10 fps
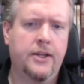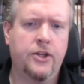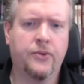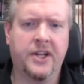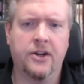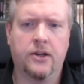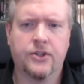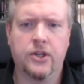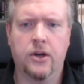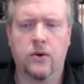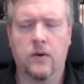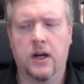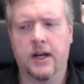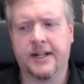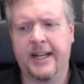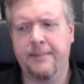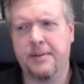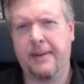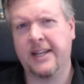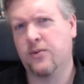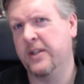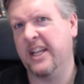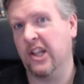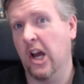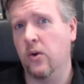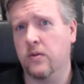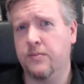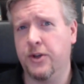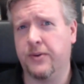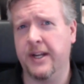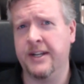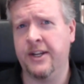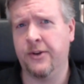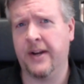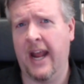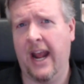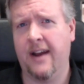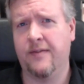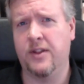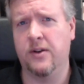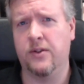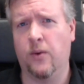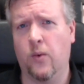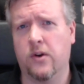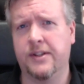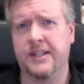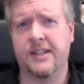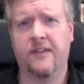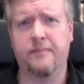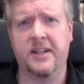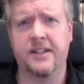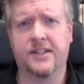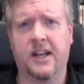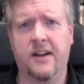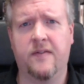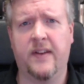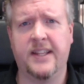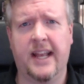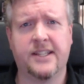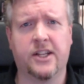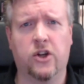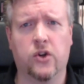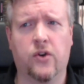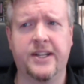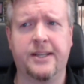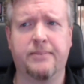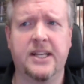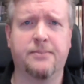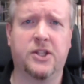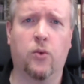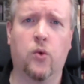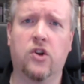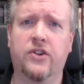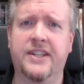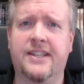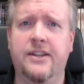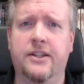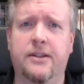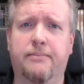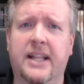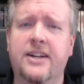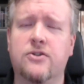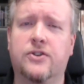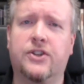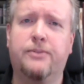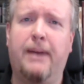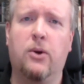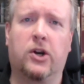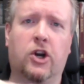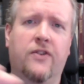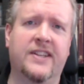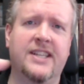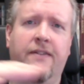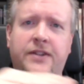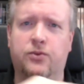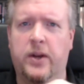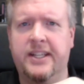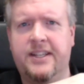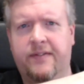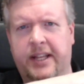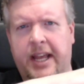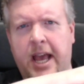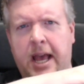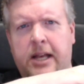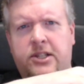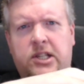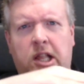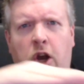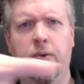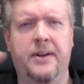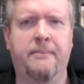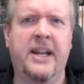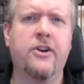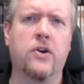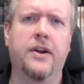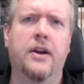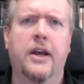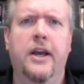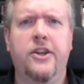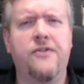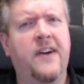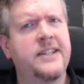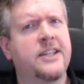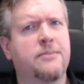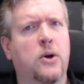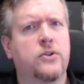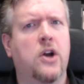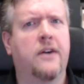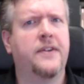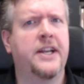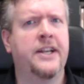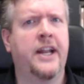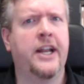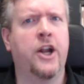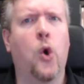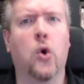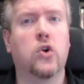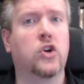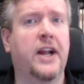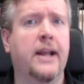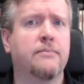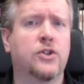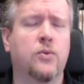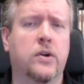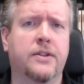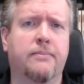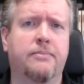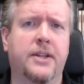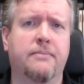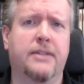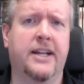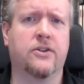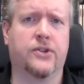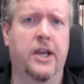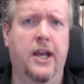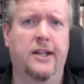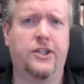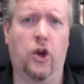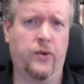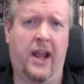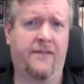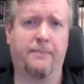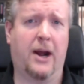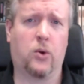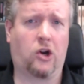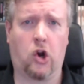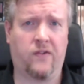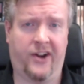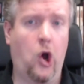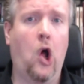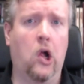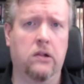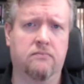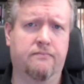You can also keep the pace really low. You can have the world itself be this kind of fantastical, crazy place, but the world, the player's power curve itself is relatively slow and metered. You find this most often in horror games, where the players don't have a power curve at all,